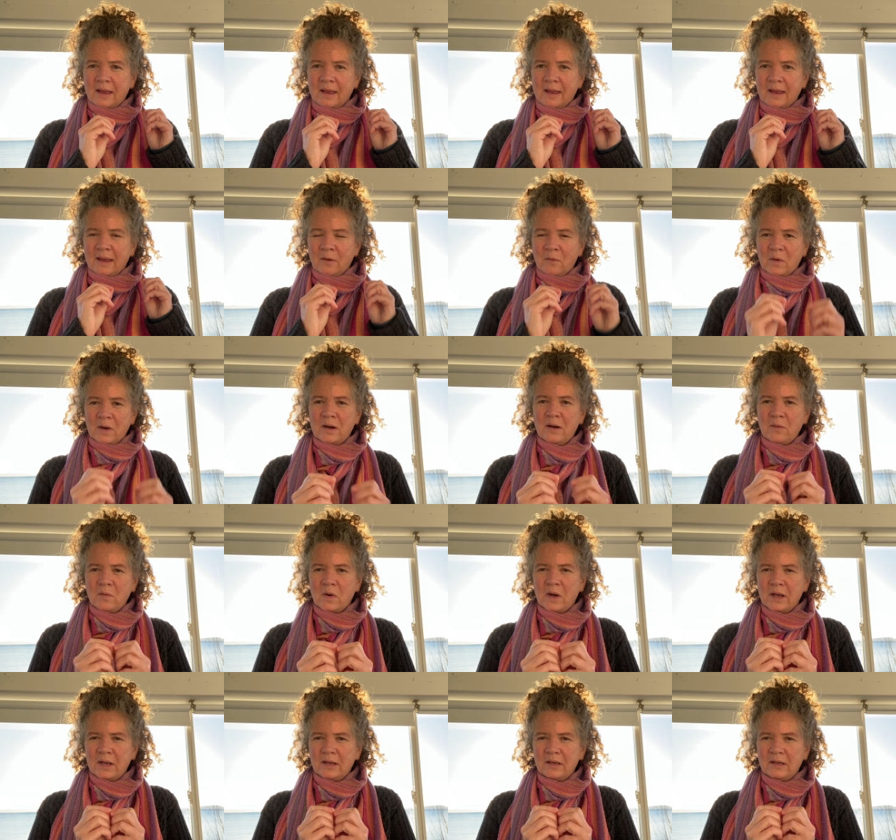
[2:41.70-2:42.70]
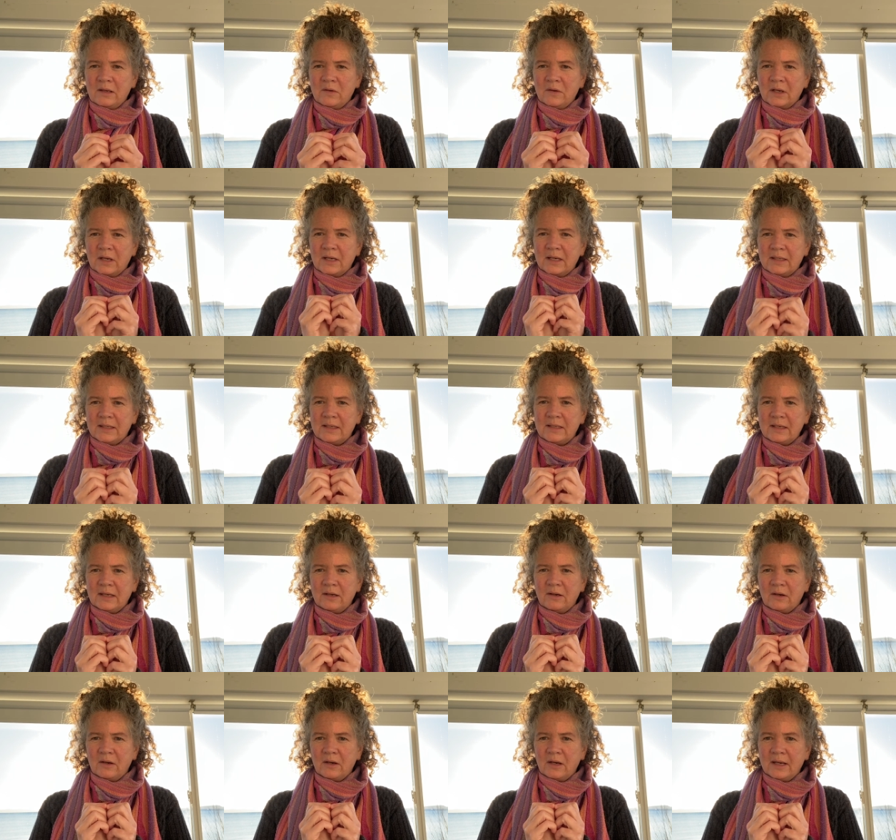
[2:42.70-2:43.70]
And what I want you to
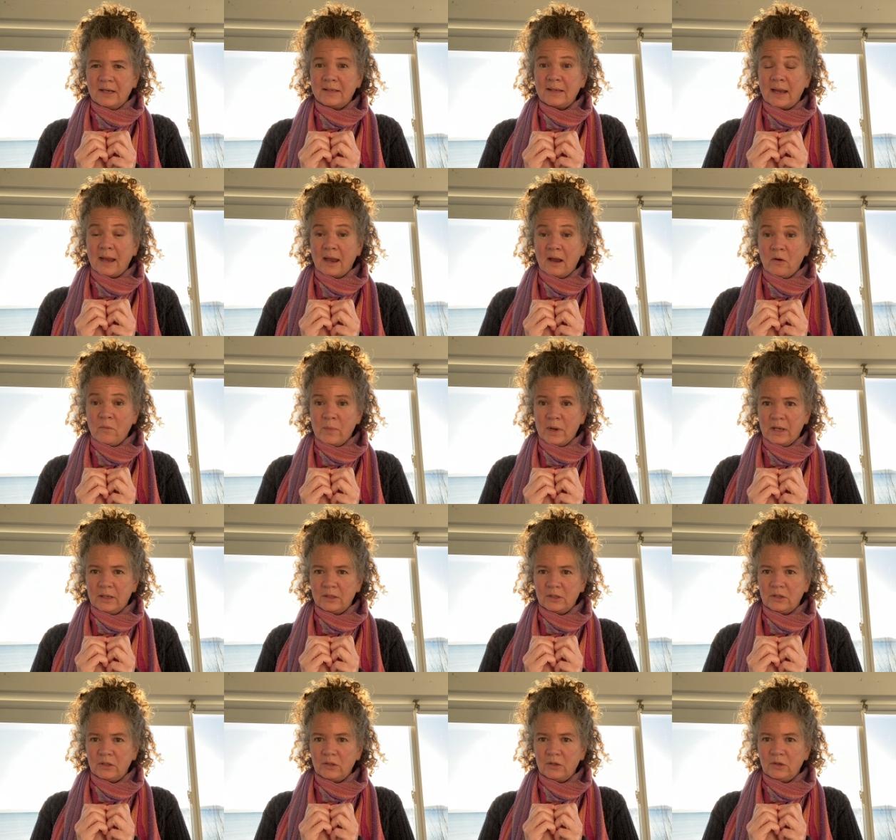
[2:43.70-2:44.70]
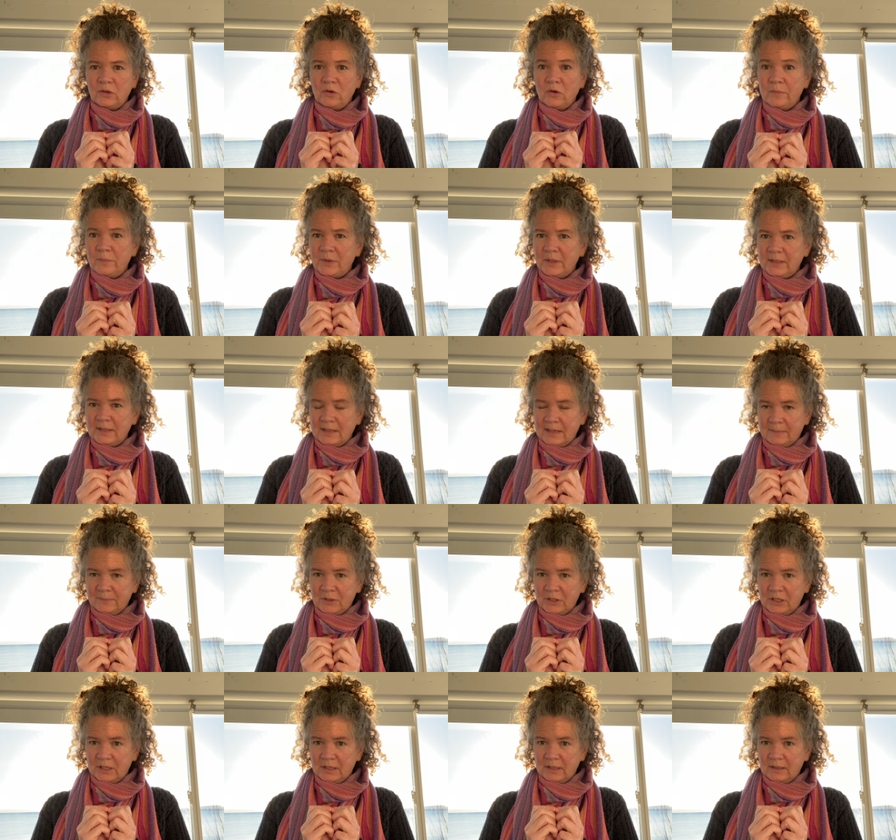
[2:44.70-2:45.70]
consider is how much your
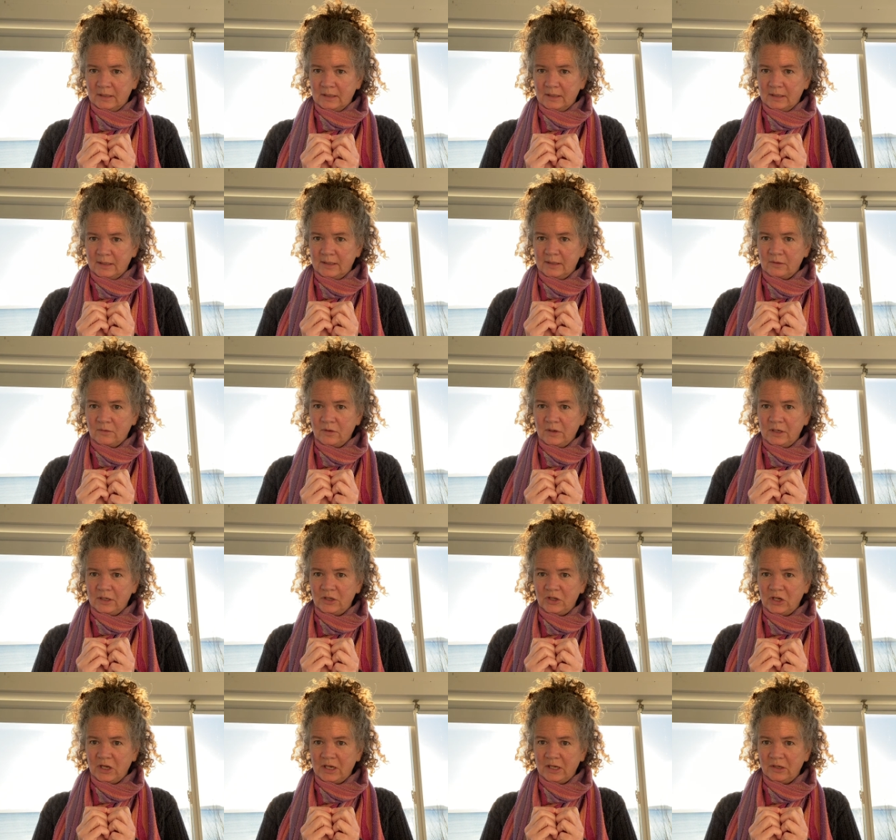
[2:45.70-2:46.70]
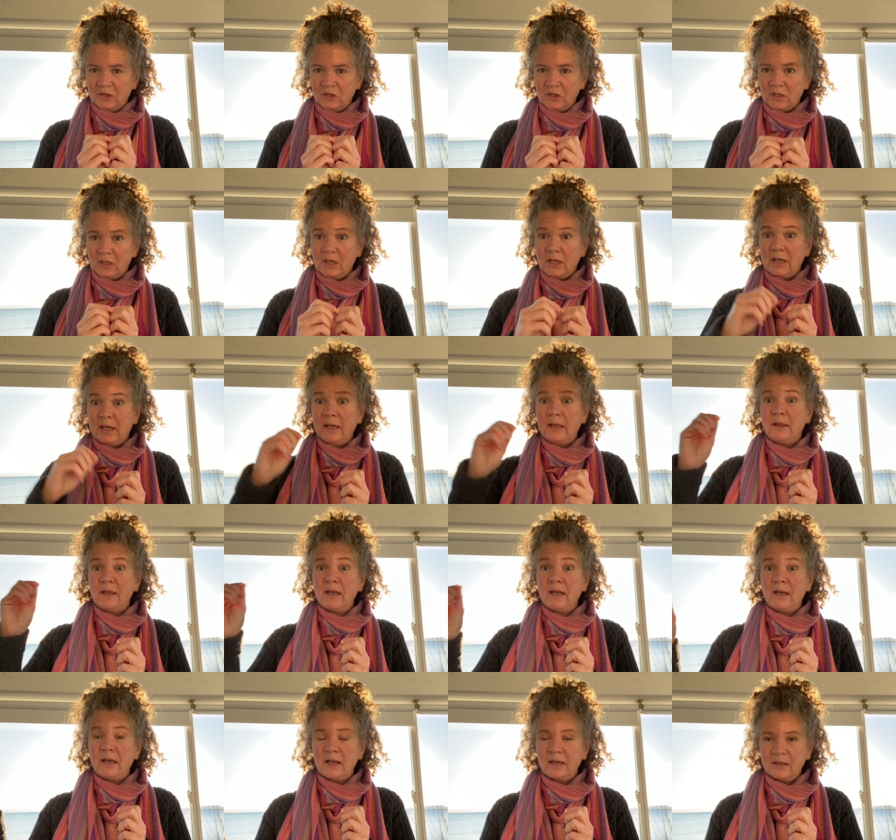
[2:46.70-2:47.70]
perception is going to change in
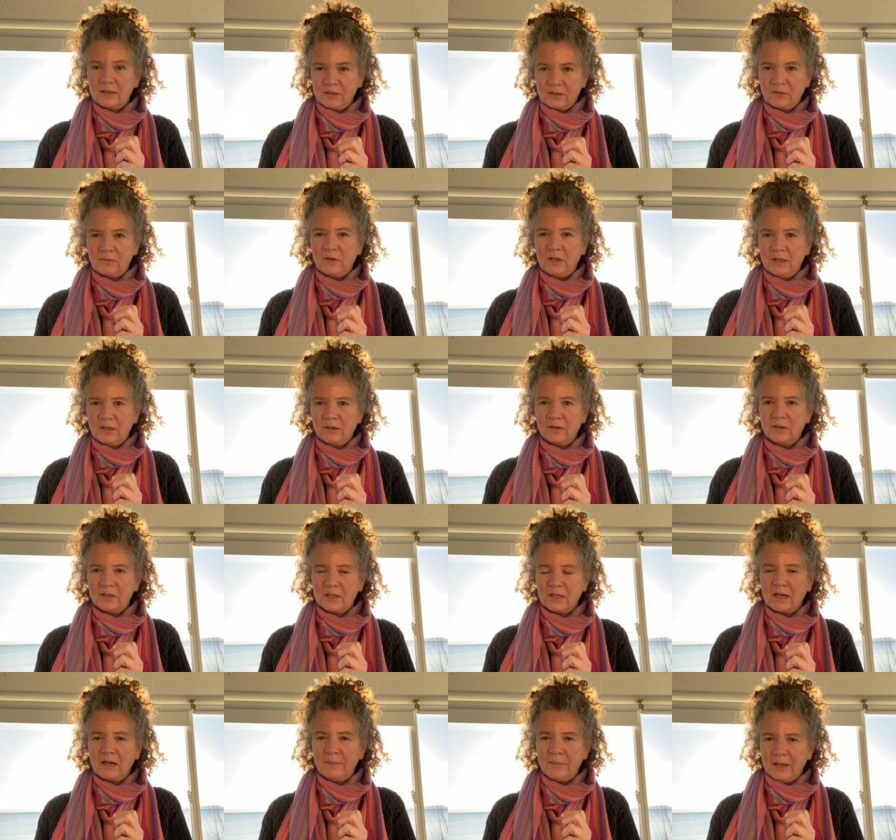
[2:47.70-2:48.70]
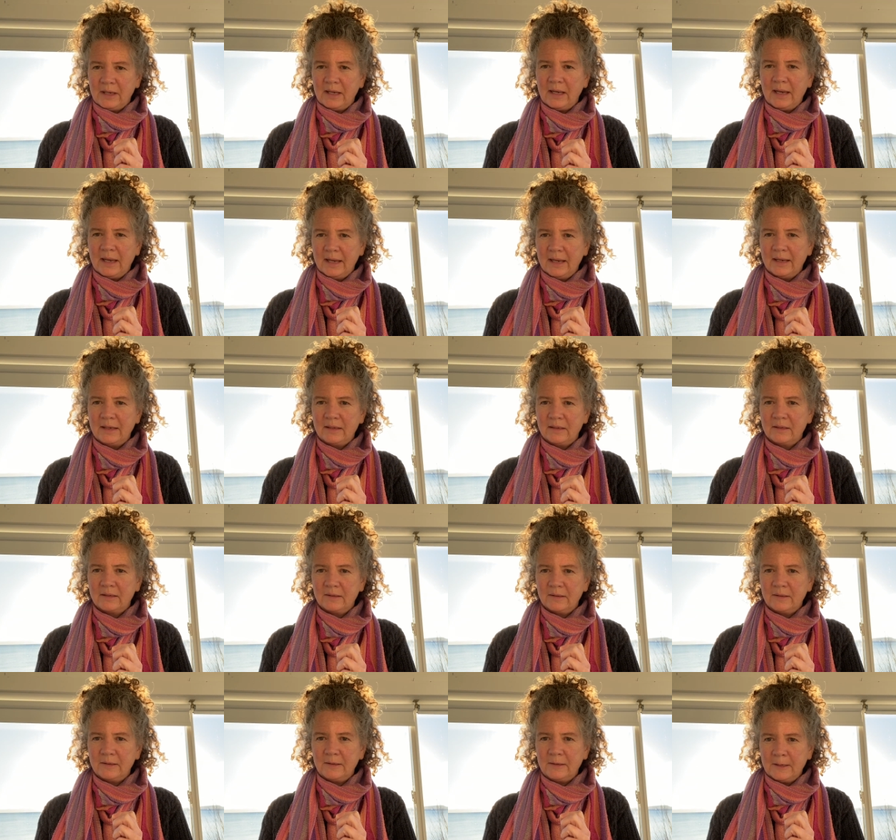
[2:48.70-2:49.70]
the next 3 years coming ahead.
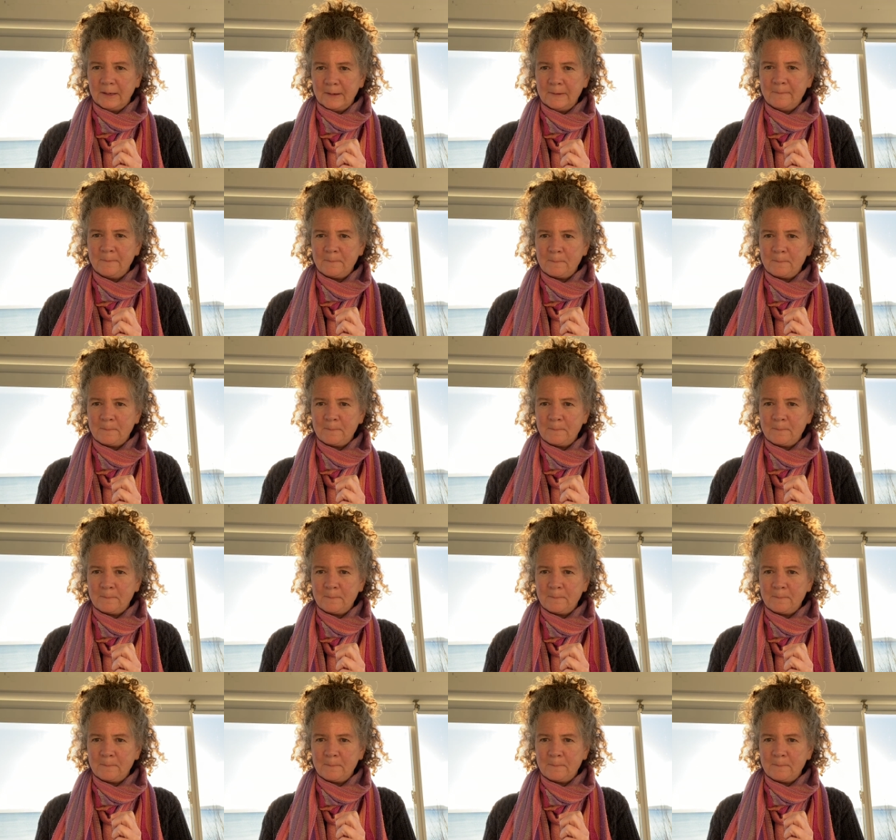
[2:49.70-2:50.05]
Yeah?